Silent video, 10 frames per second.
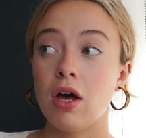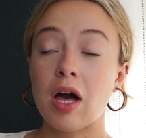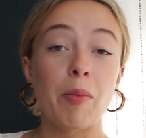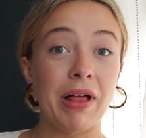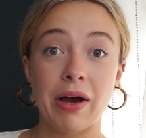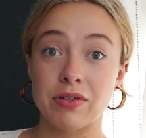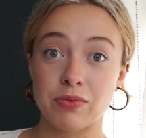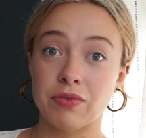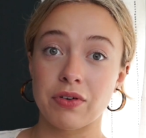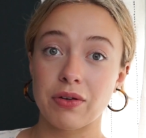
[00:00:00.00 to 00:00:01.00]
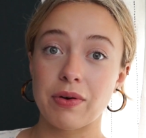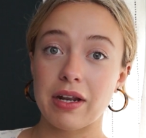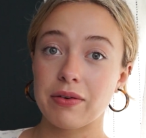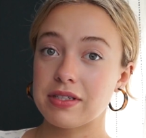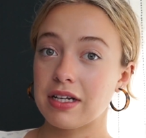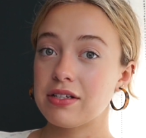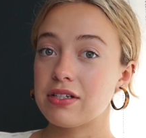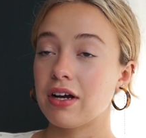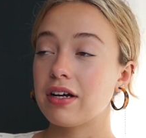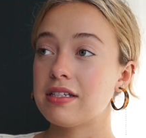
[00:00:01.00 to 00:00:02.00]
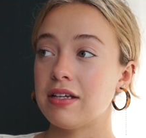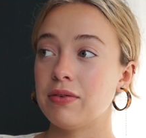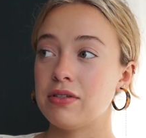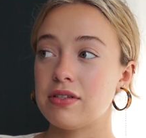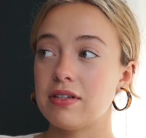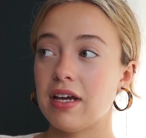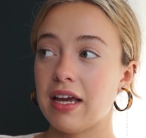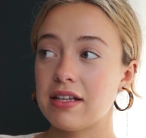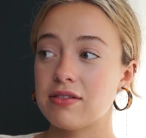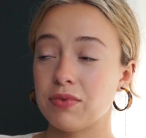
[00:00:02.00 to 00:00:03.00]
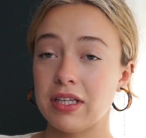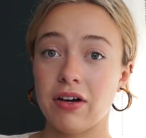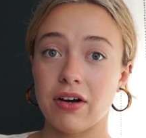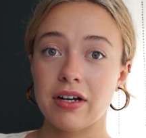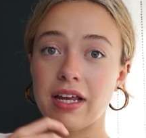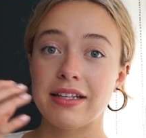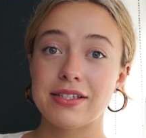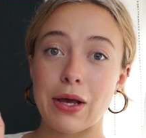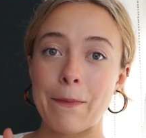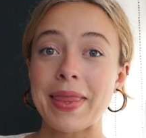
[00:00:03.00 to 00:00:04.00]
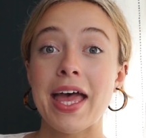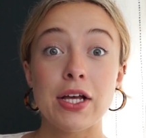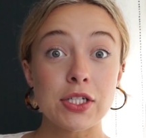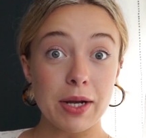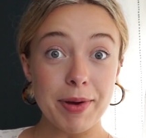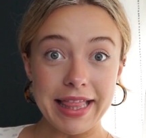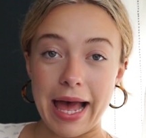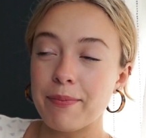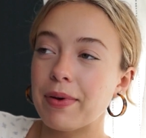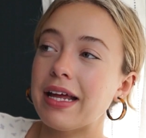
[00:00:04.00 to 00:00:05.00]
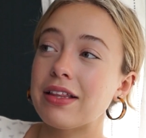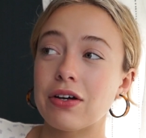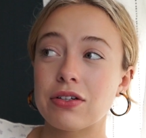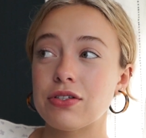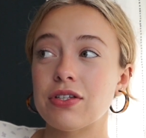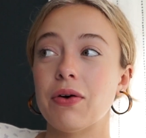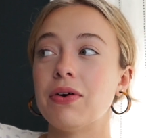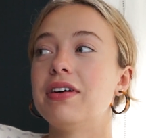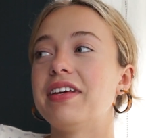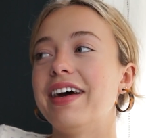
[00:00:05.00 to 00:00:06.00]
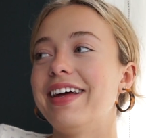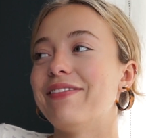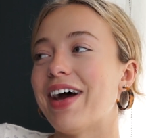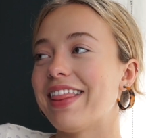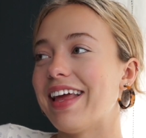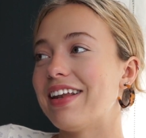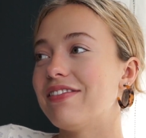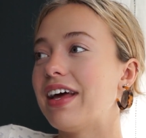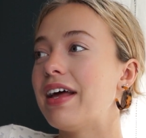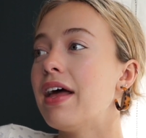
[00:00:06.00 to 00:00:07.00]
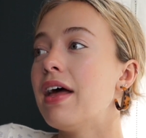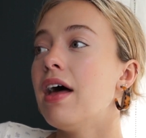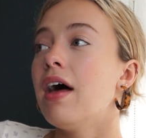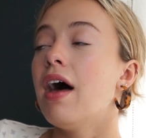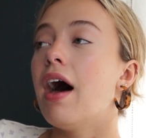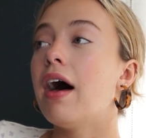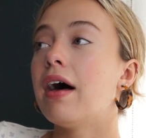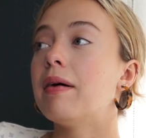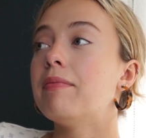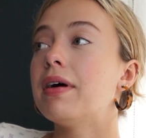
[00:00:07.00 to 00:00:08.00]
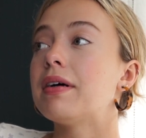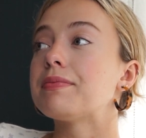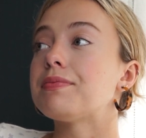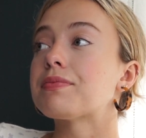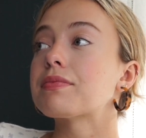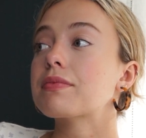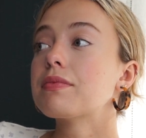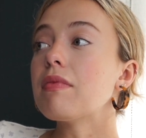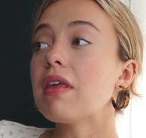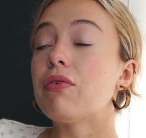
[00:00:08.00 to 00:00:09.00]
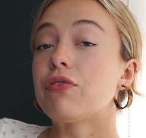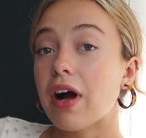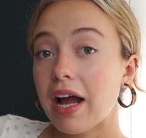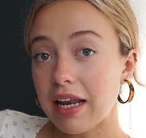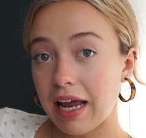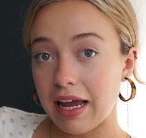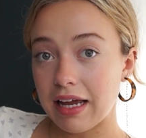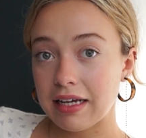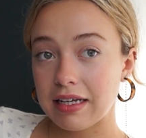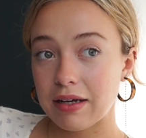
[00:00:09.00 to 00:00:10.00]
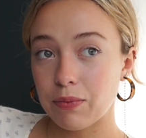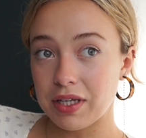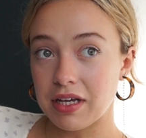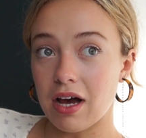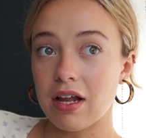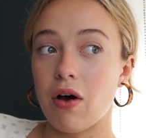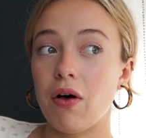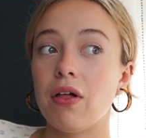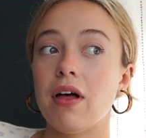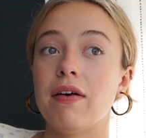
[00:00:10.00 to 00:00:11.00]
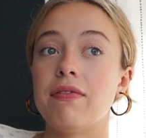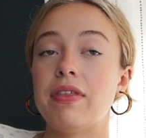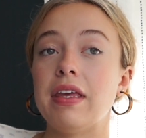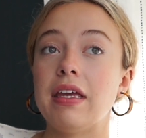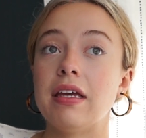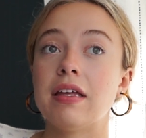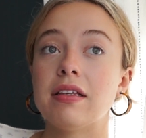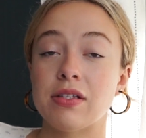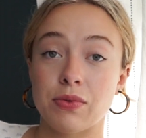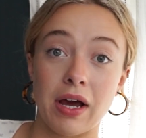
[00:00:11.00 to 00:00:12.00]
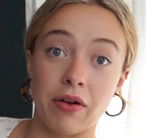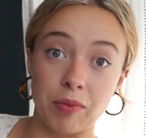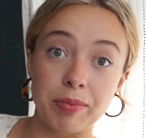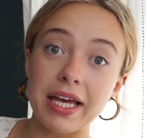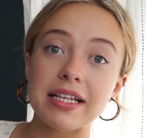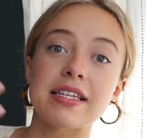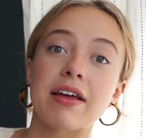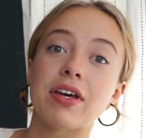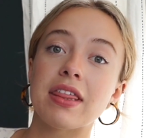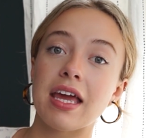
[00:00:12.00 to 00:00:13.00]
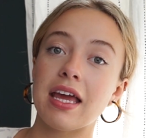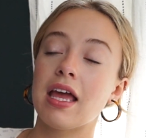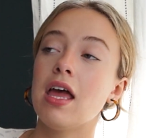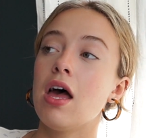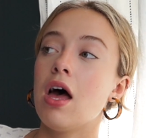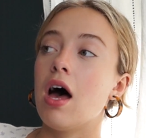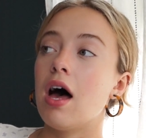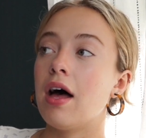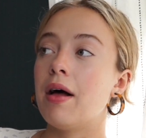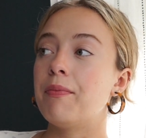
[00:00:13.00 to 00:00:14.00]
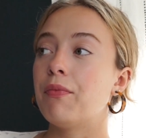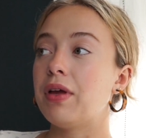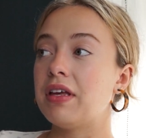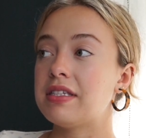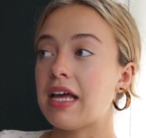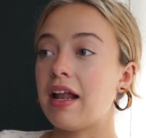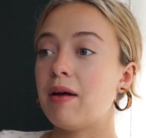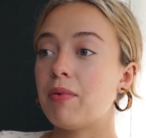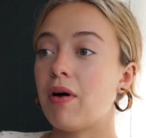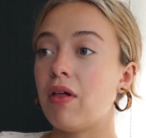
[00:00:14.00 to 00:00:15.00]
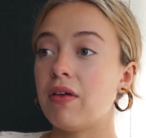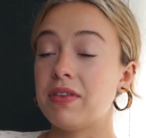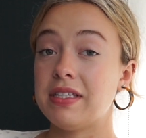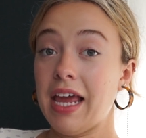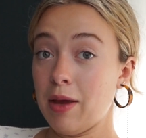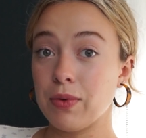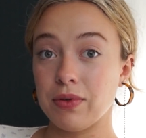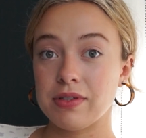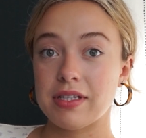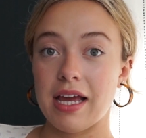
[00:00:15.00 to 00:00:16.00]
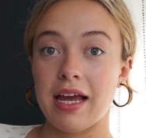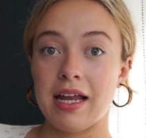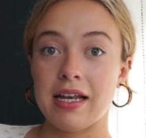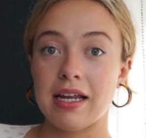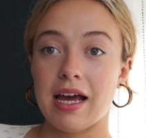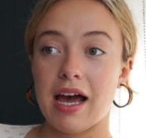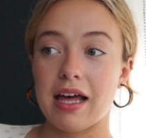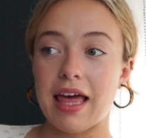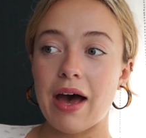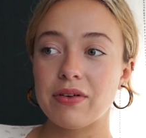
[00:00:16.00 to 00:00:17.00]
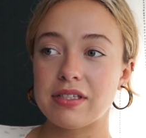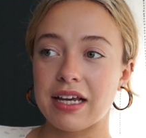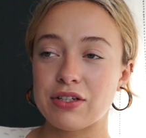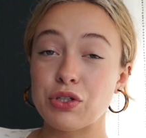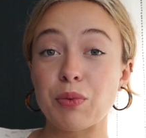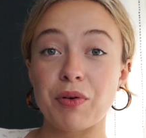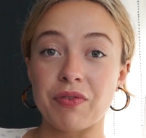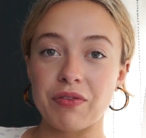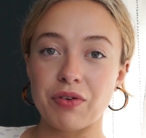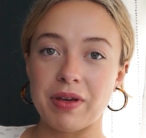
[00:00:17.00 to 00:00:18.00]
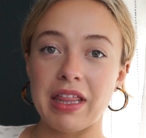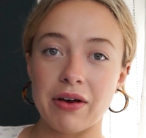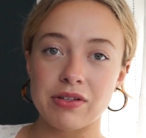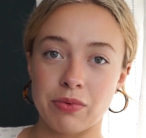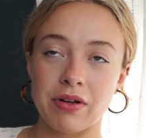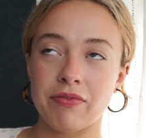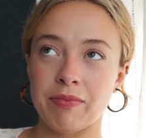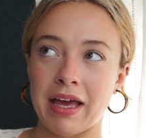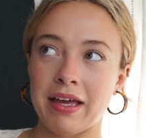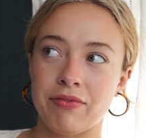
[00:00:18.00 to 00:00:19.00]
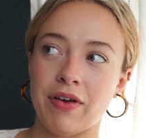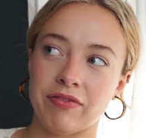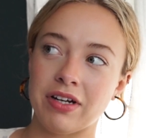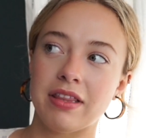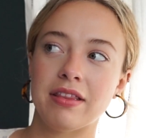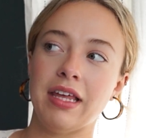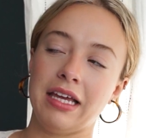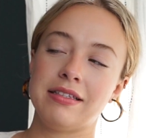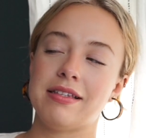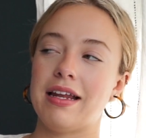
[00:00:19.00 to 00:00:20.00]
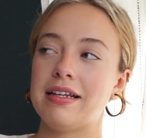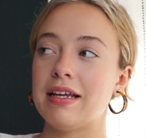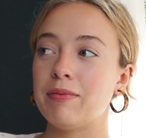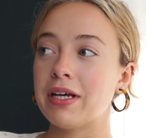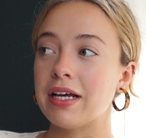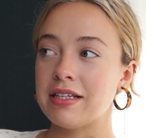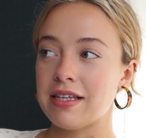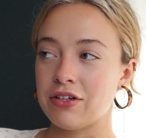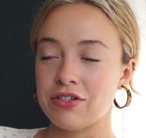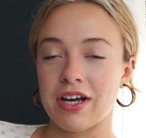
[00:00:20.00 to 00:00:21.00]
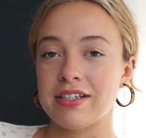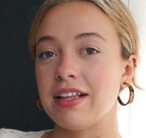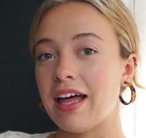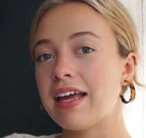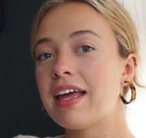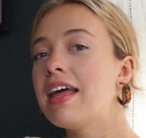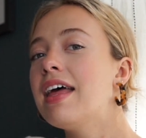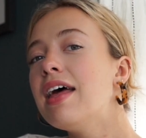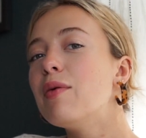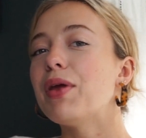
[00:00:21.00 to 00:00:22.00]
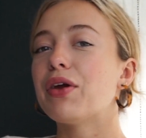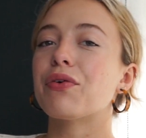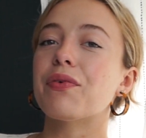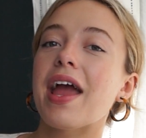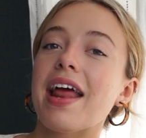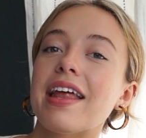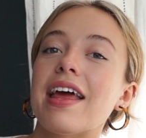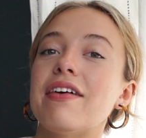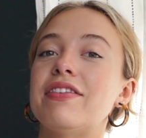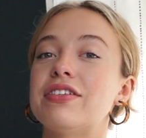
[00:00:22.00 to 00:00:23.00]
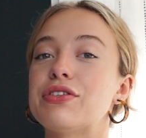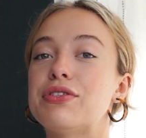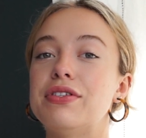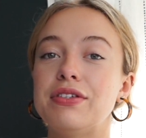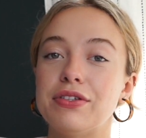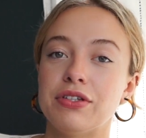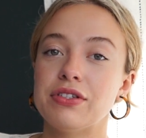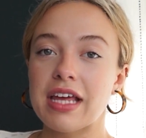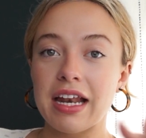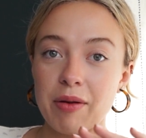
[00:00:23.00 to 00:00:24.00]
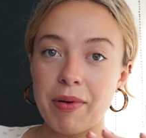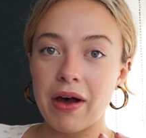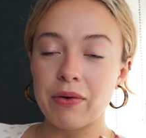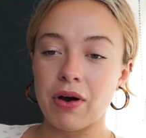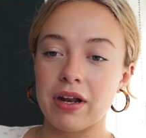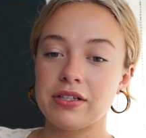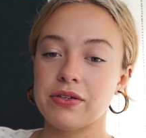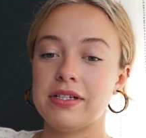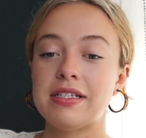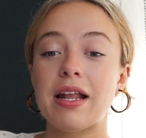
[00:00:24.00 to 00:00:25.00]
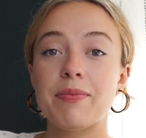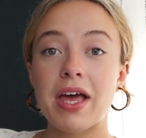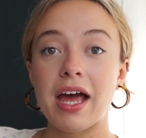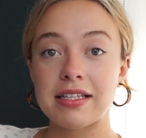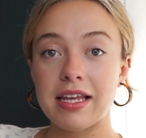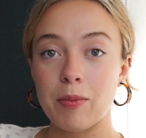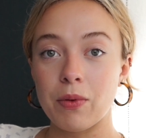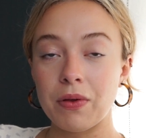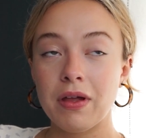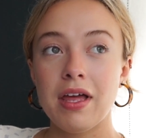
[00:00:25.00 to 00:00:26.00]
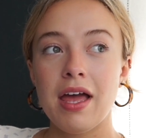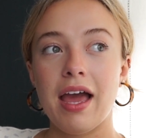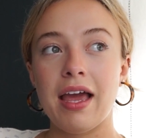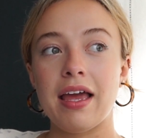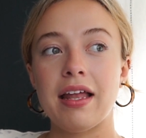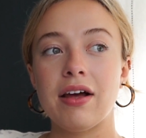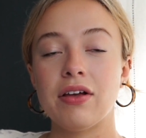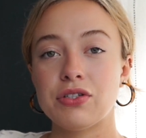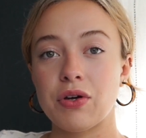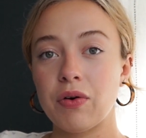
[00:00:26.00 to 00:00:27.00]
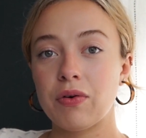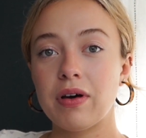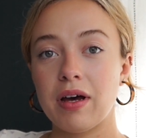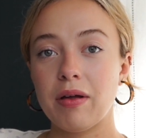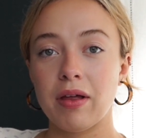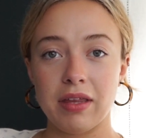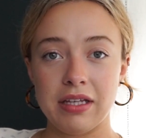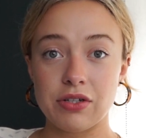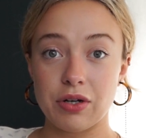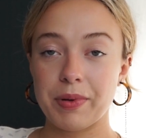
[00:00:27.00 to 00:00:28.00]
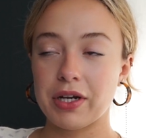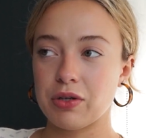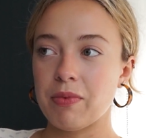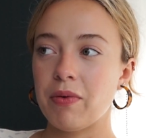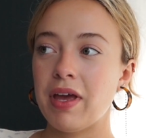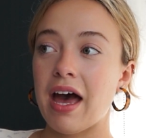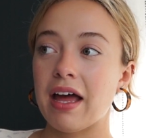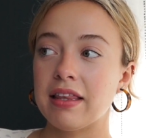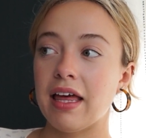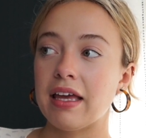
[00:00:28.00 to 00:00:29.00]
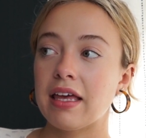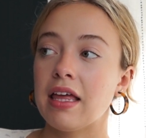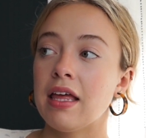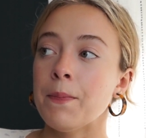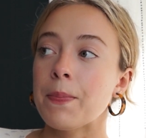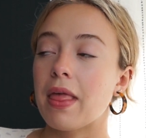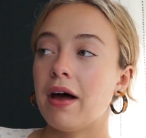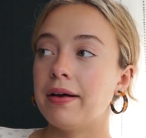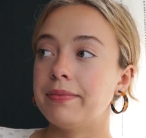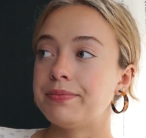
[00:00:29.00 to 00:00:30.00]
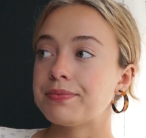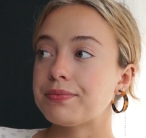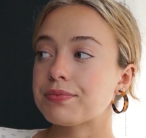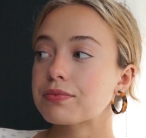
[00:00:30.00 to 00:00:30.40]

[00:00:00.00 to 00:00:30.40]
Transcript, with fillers: couple hours before the wedding was gonna start because it was I guess really hard and so sorry about that but it looked so good by the end of it um Friday we got all of the since we had all the plates and everything um we set up all of the tables and that was like super fun for me that was one of my favorite things that I did because I just got to like be creative and just set it up how I wanted so I set up the head table and I'll show I'll insert a picture but we had like um,